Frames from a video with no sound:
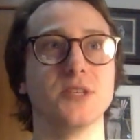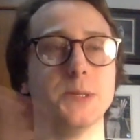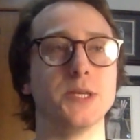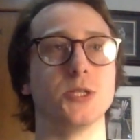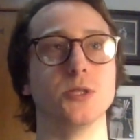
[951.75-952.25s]

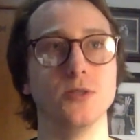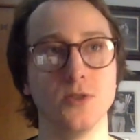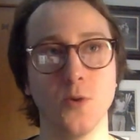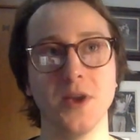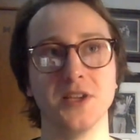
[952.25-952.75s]
this
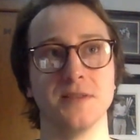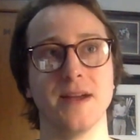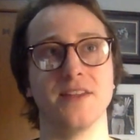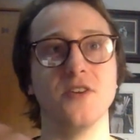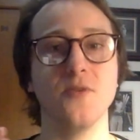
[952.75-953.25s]
noise come
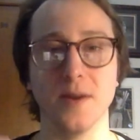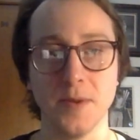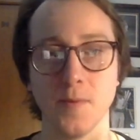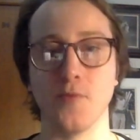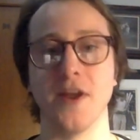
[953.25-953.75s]
out of nowhere.
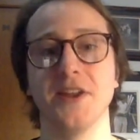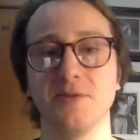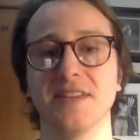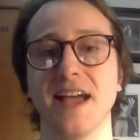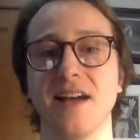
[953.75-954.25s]
People break into
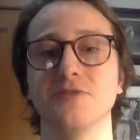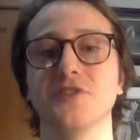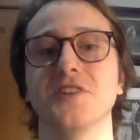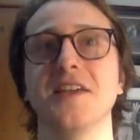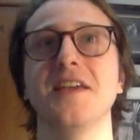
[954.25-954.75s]
his
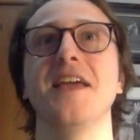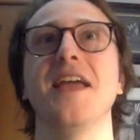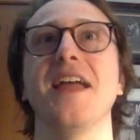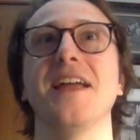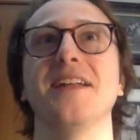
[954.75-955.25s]
house,
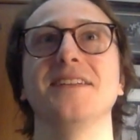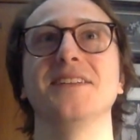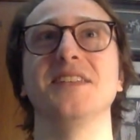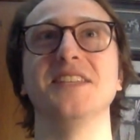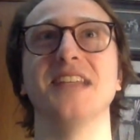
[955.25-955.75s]
and
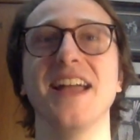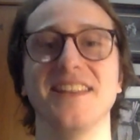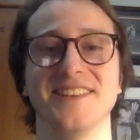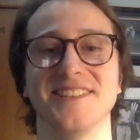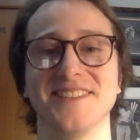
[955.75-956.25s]
it's these
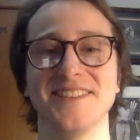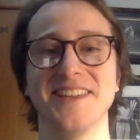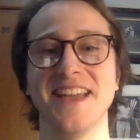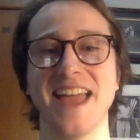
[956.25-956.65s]
nihilists.